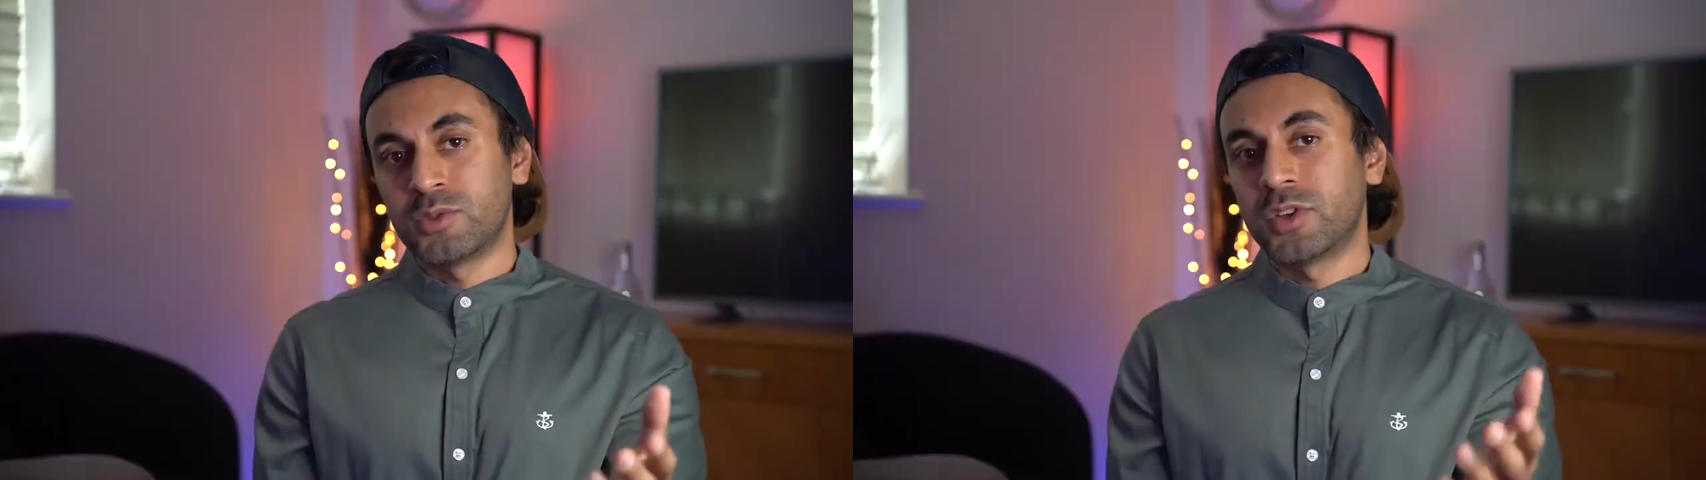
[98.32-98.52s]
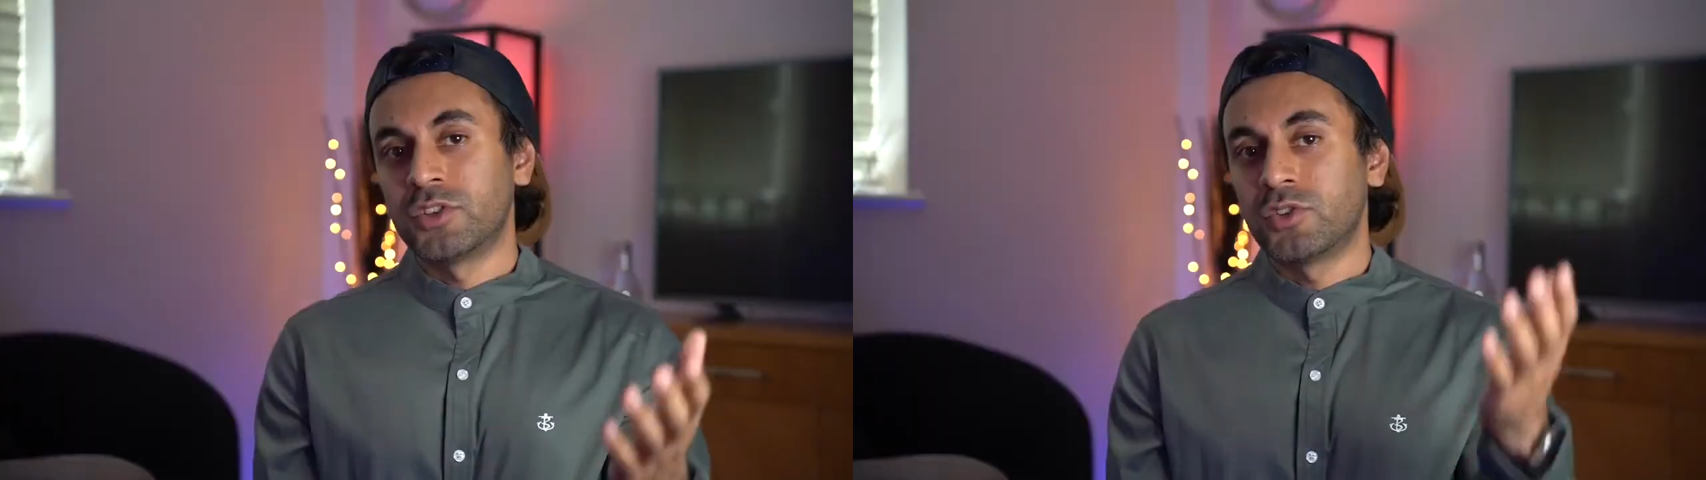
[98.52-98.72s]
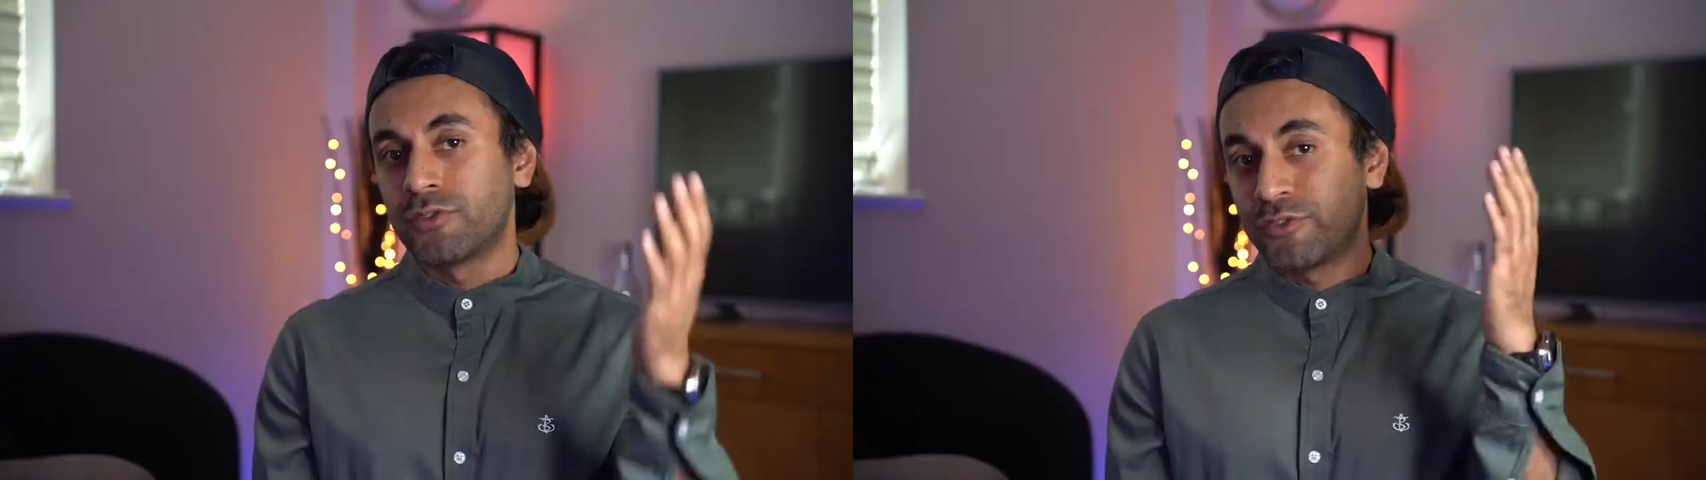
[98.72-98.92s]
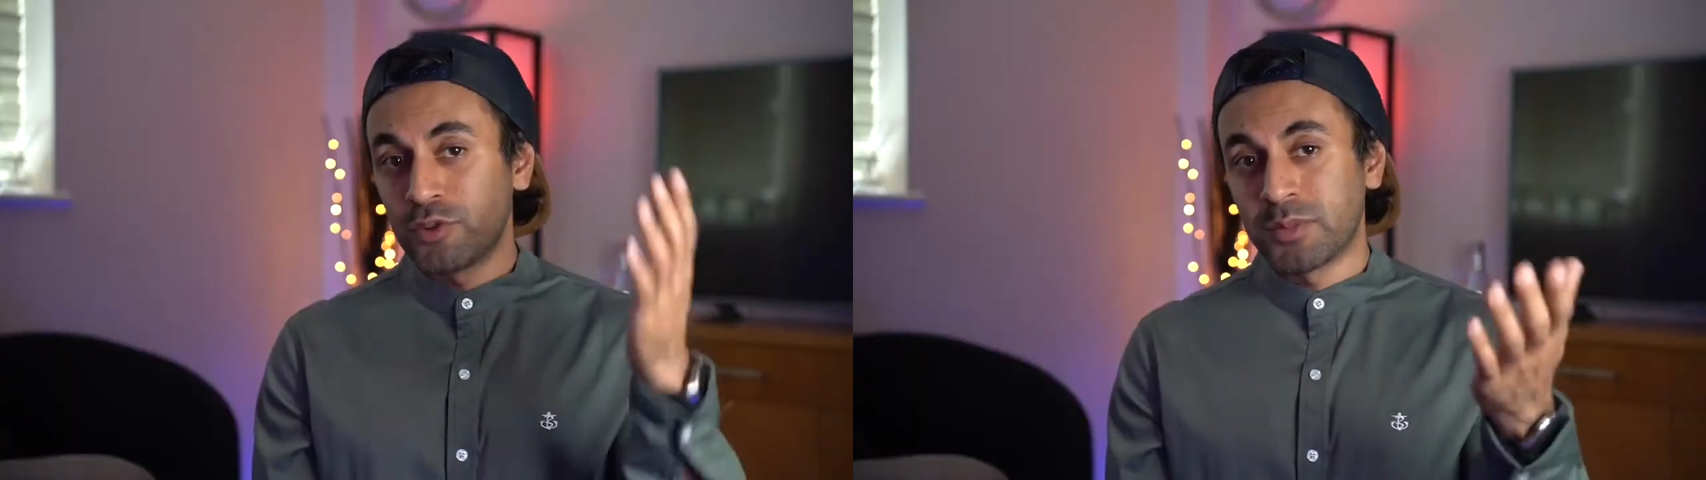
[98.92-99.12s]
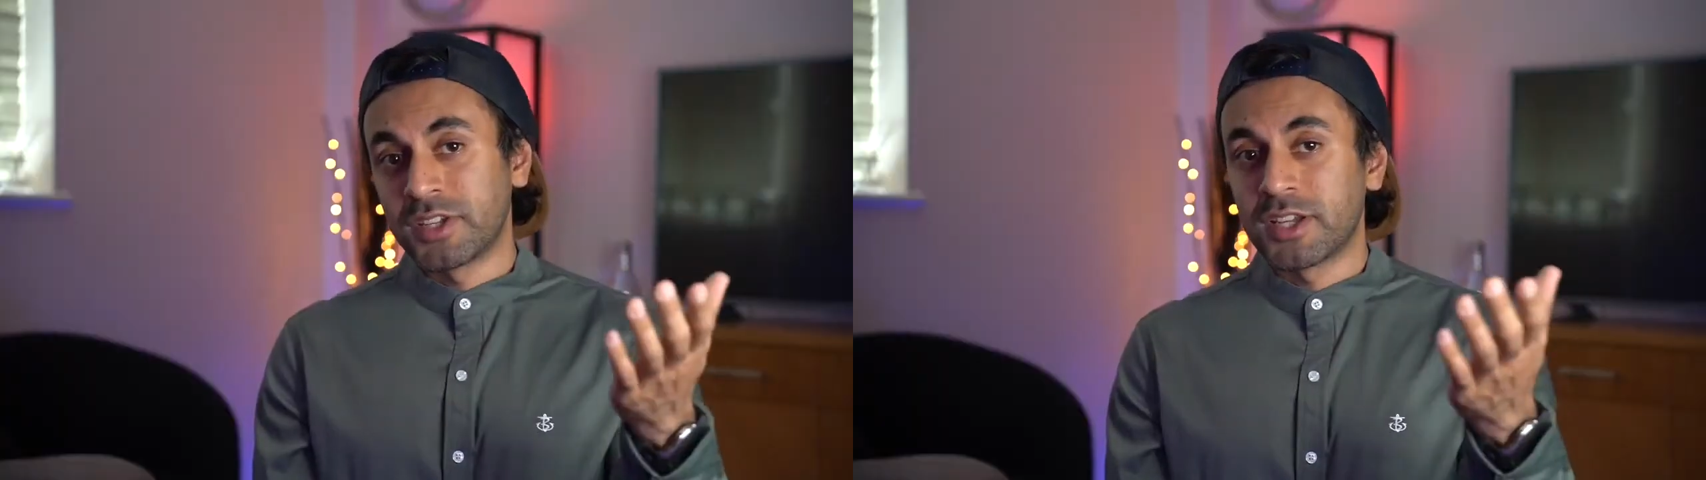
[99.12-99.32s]
when you're
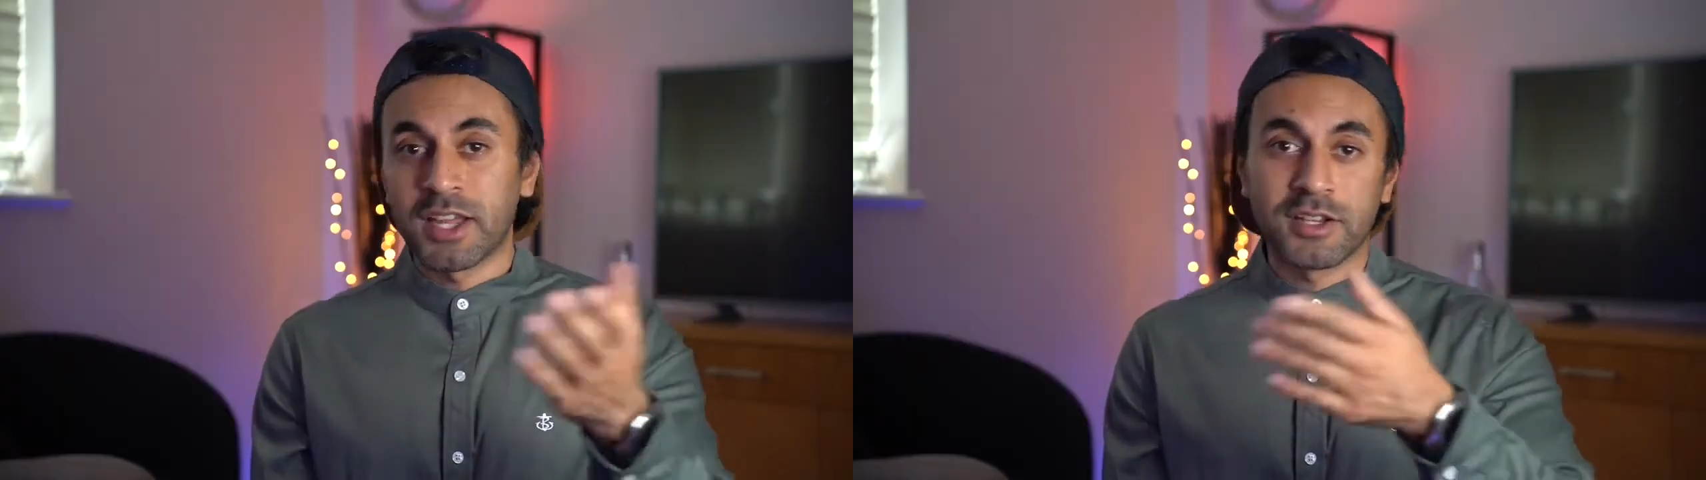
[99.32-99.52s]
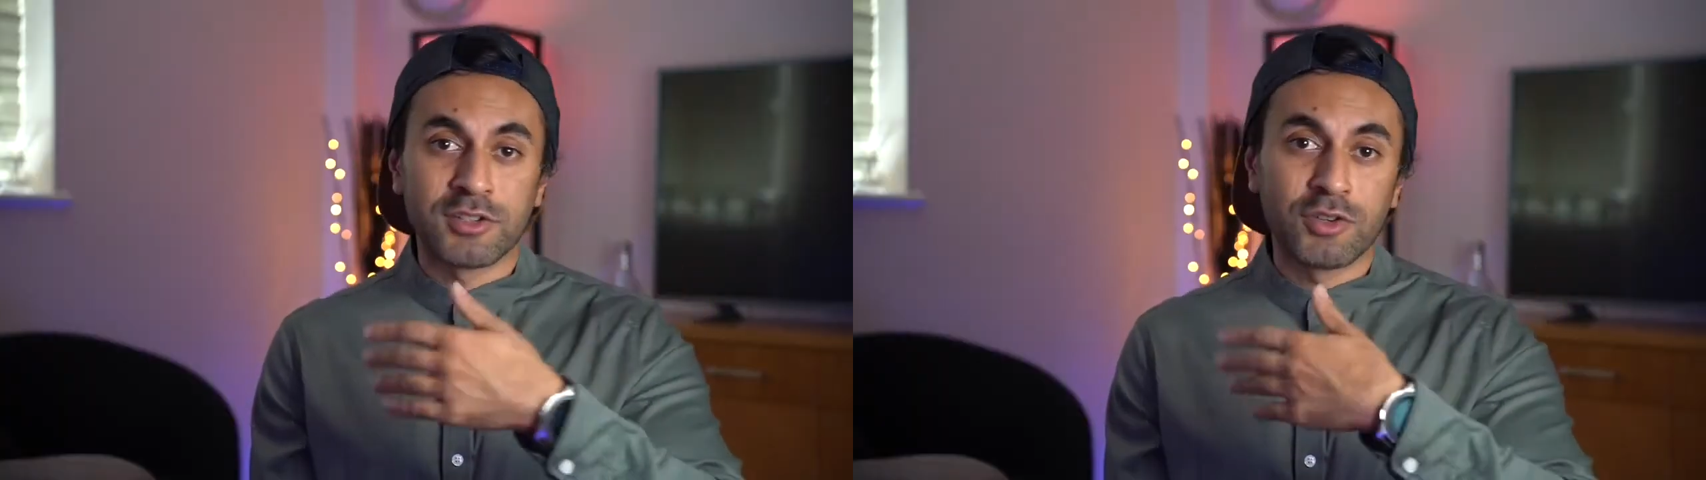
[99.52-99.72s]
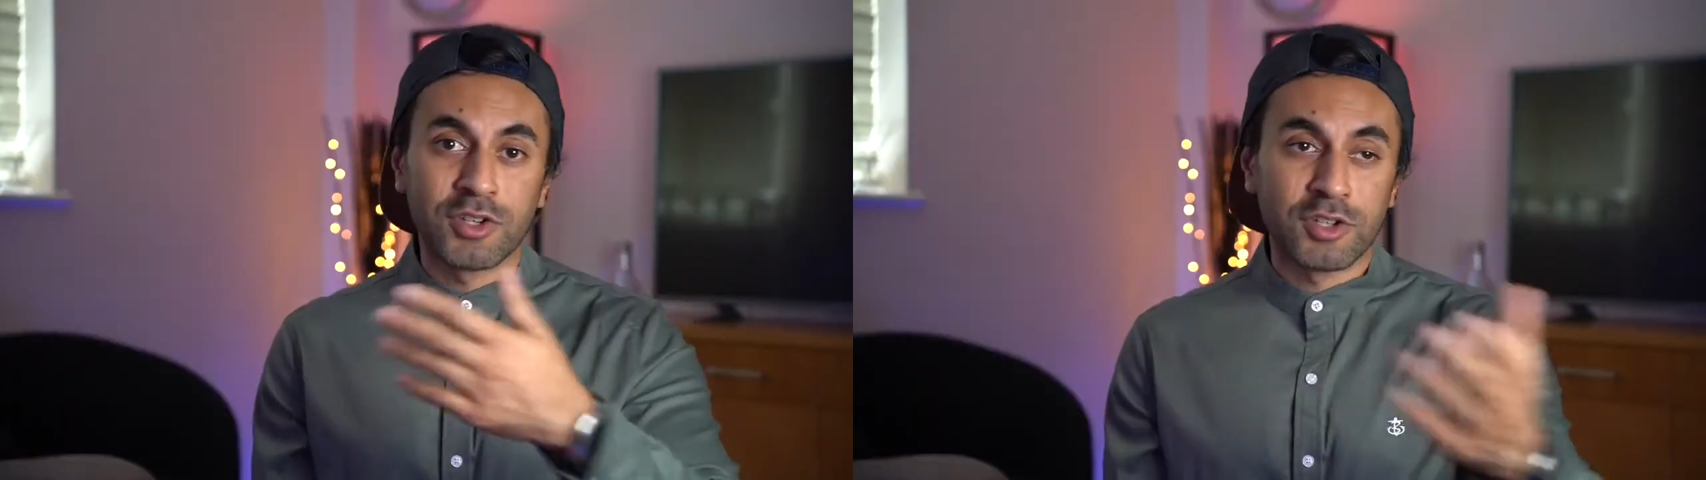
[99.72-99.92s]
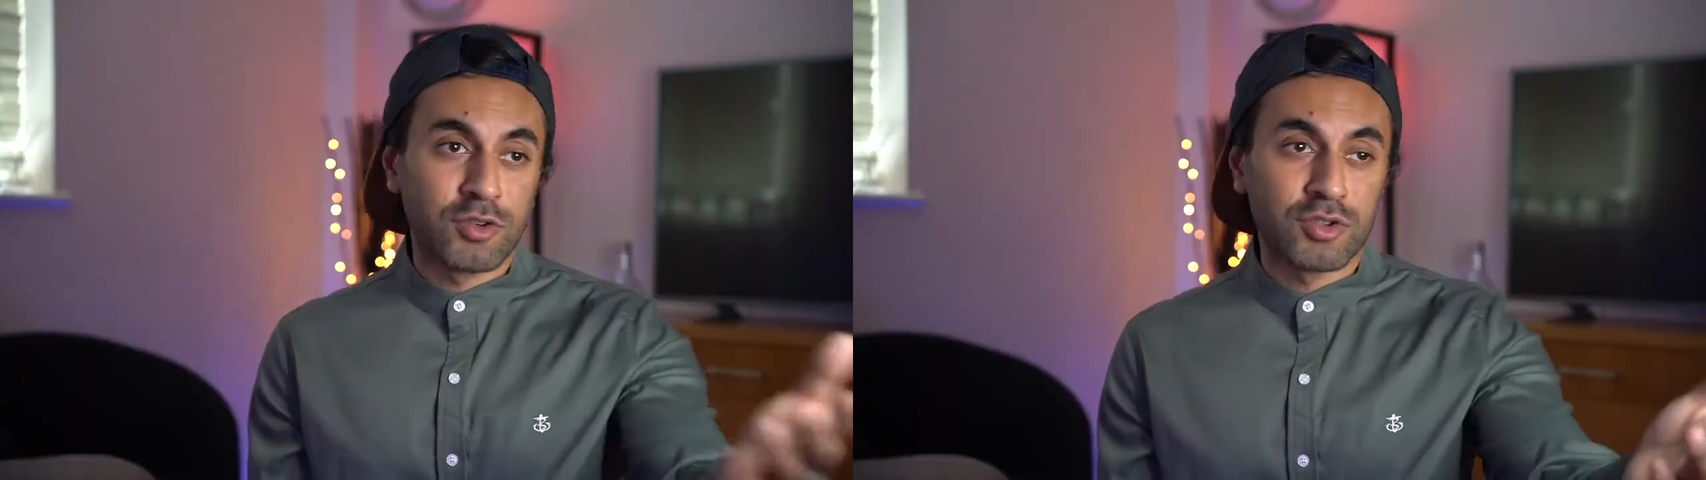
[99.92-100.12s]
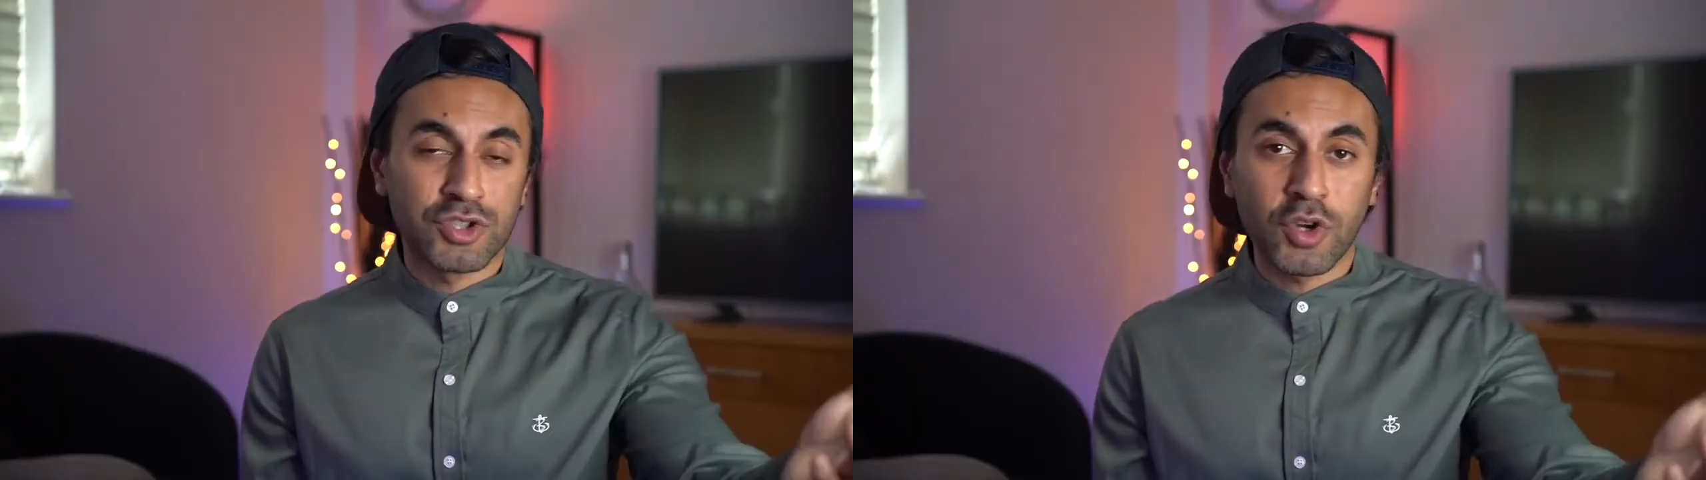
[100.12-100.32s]
filming and doing
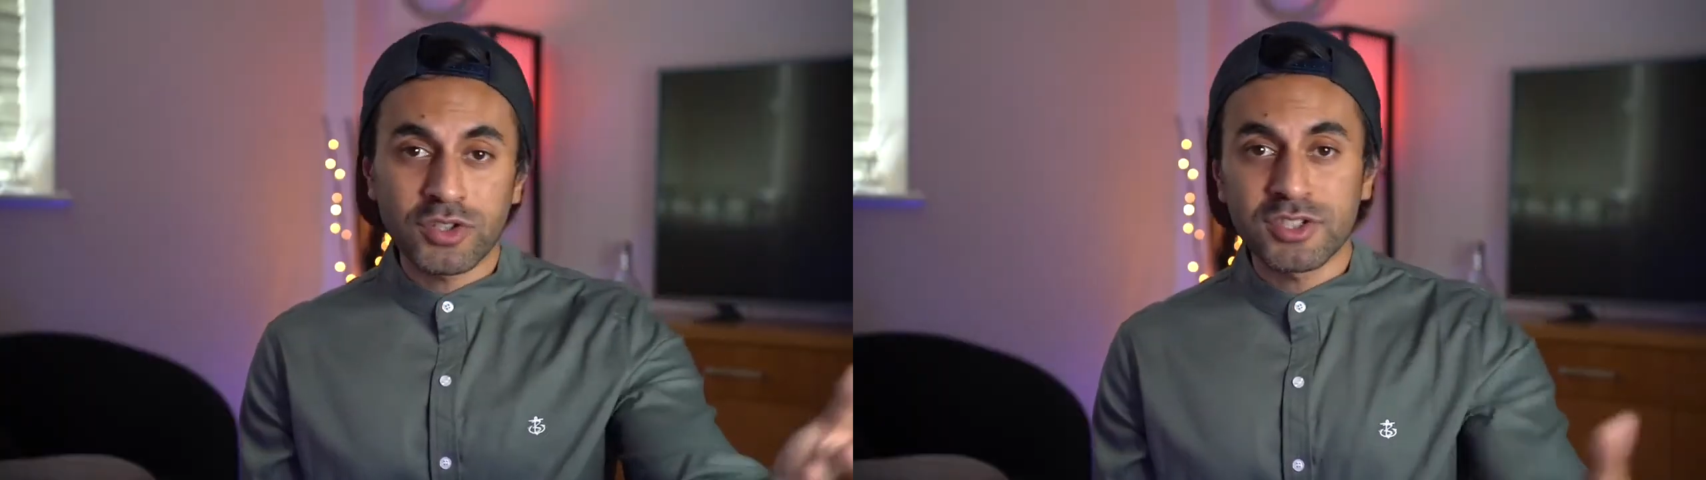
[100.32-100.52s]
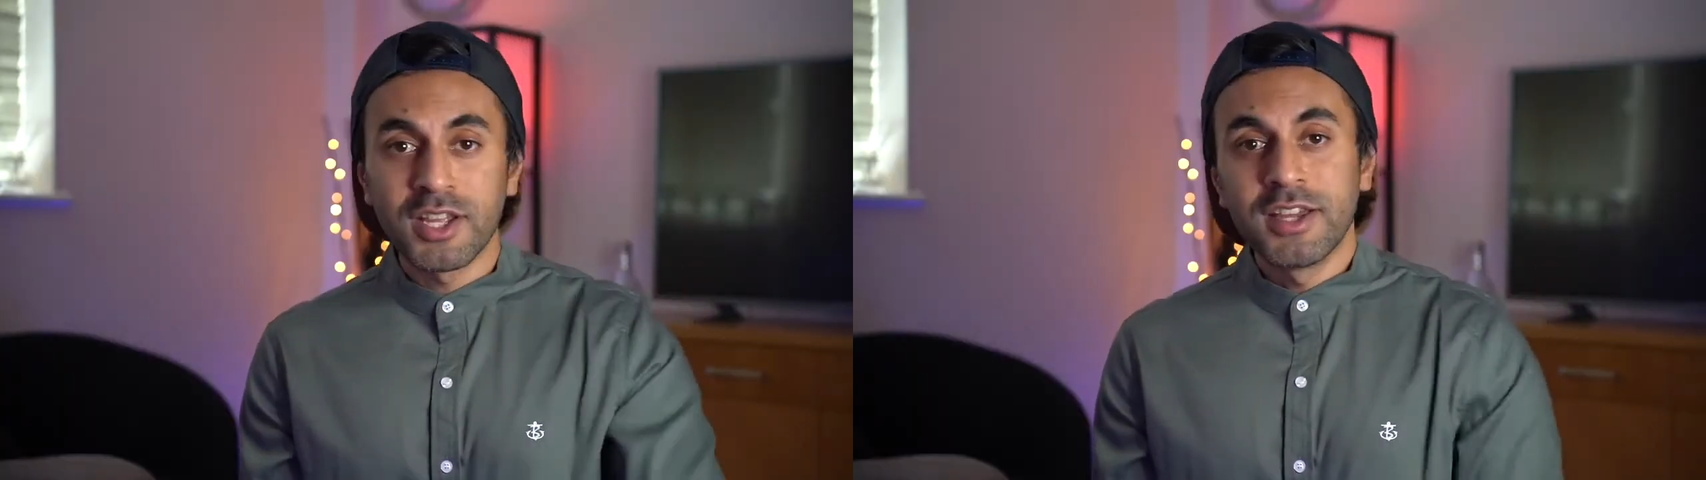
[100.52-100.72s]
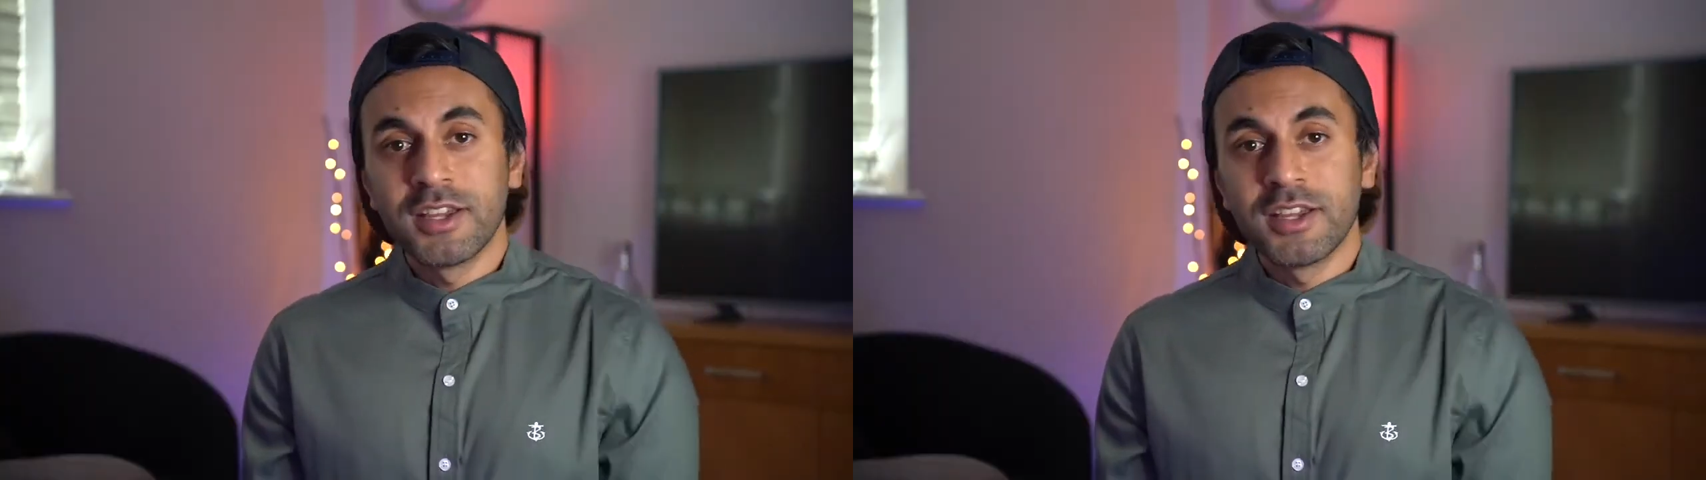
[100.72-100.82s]
your shots.